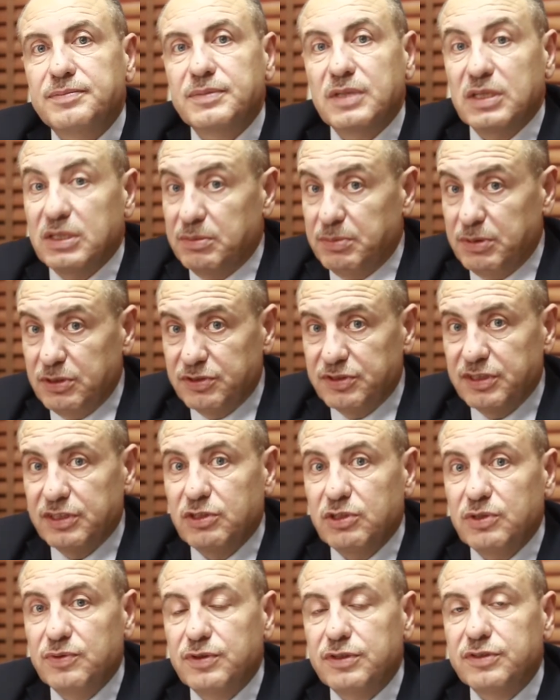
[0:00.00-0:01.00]
in Birzeit
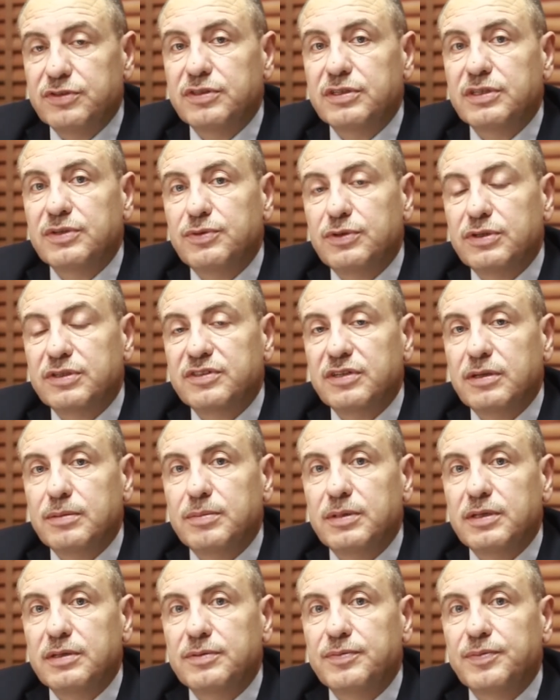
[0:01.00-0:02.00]
University, for
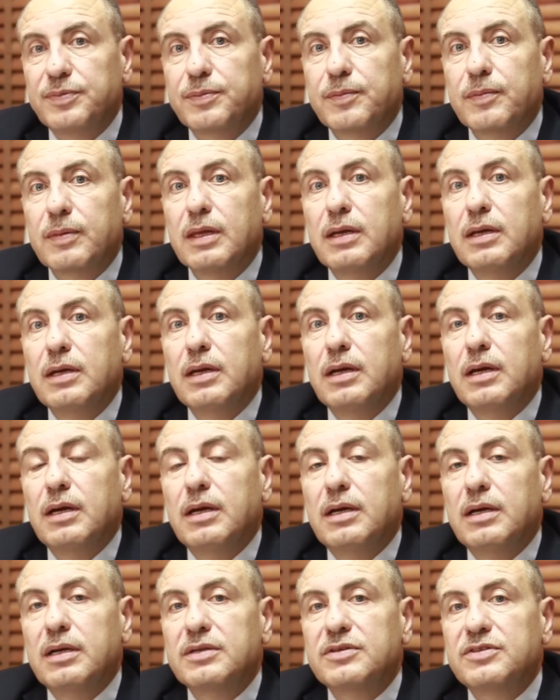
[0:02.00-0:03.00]
example,
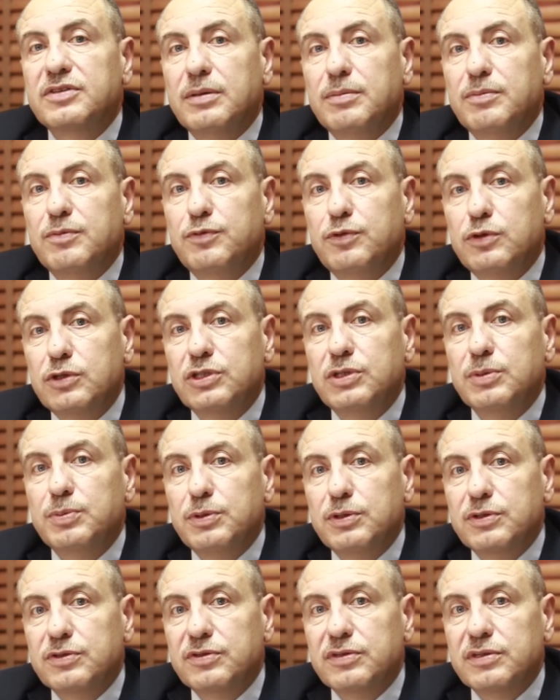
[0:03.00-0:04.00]
some
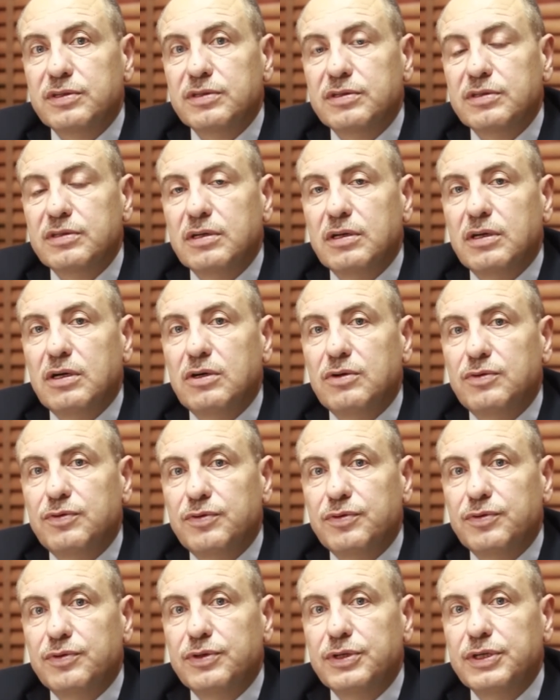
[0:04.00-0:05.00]
40% of
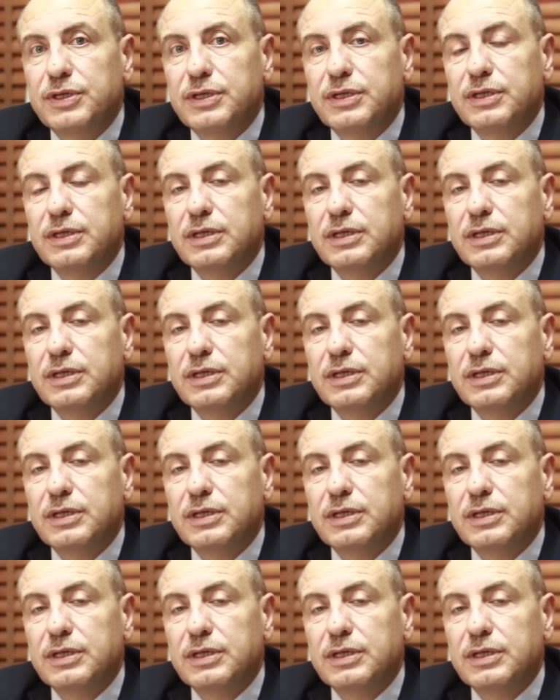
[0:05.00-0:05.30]
the